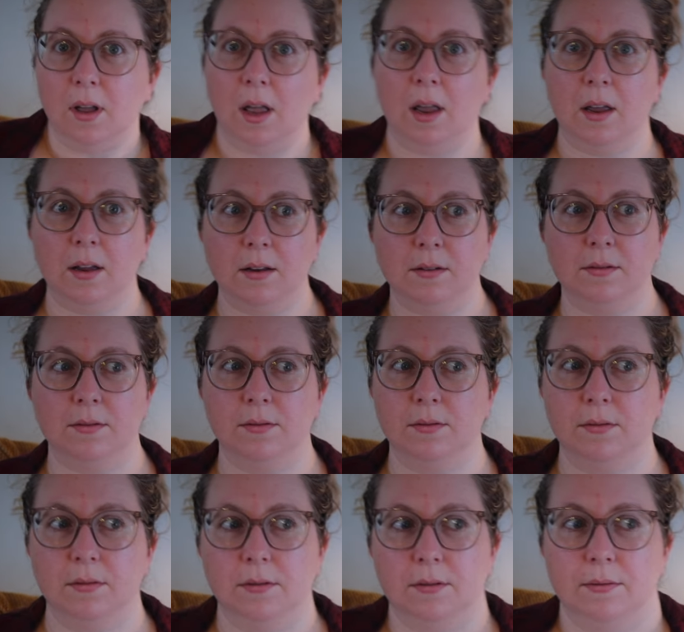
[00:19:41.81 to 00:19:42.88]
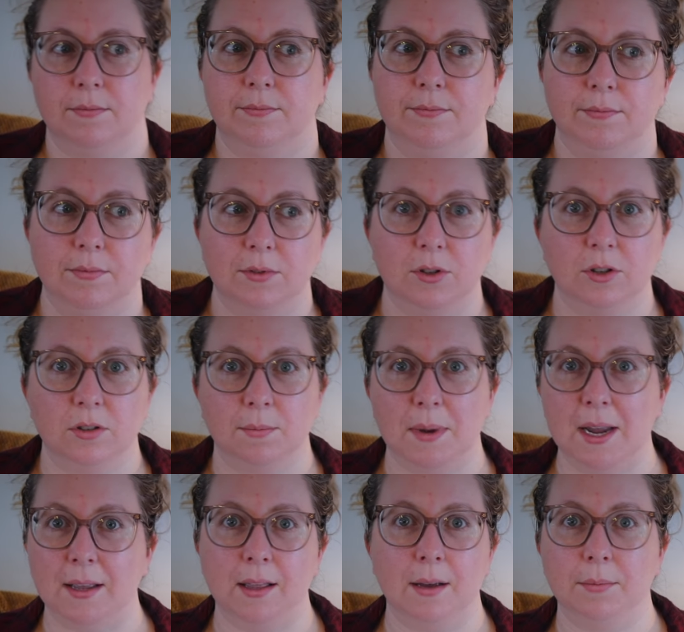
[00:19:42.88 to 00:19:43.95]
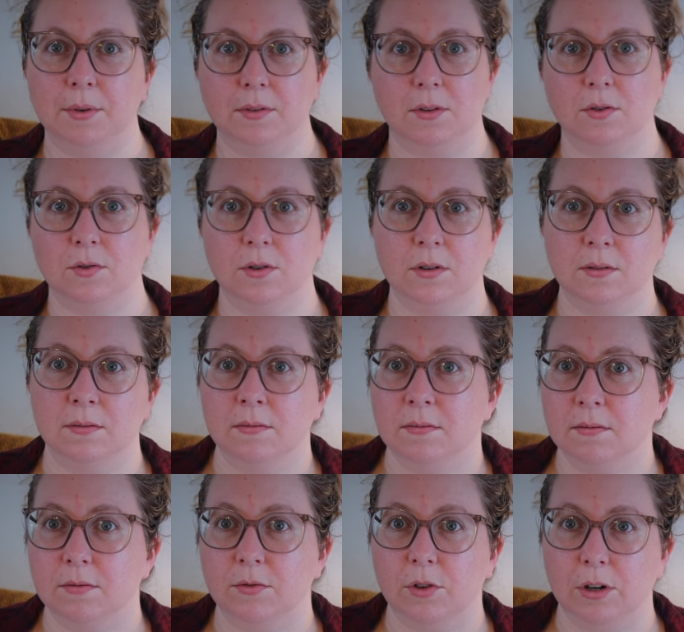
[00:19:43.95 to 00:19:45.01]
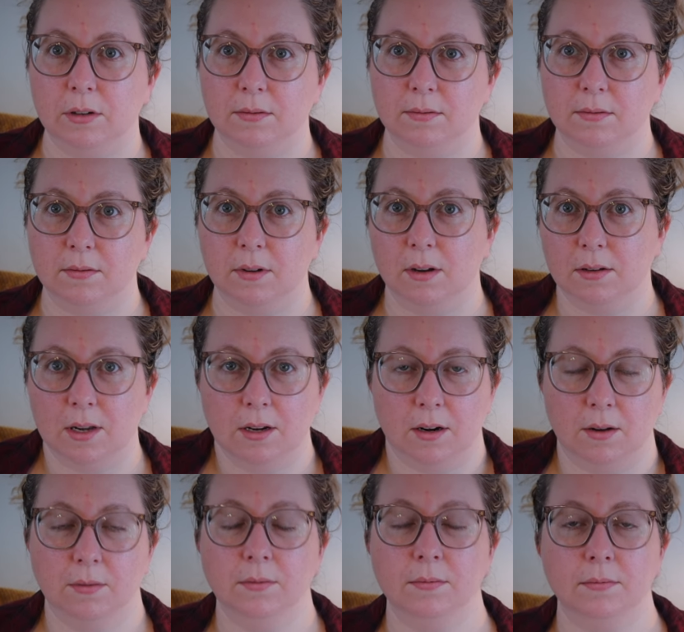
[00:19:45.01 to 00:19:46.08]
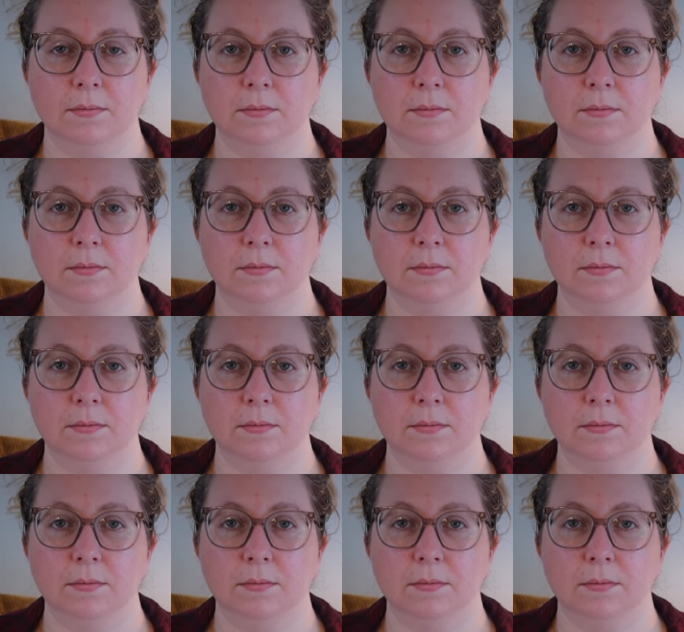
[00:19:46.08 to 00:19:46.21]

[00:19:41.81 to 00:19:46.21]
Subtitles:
and just being in that position for, you know,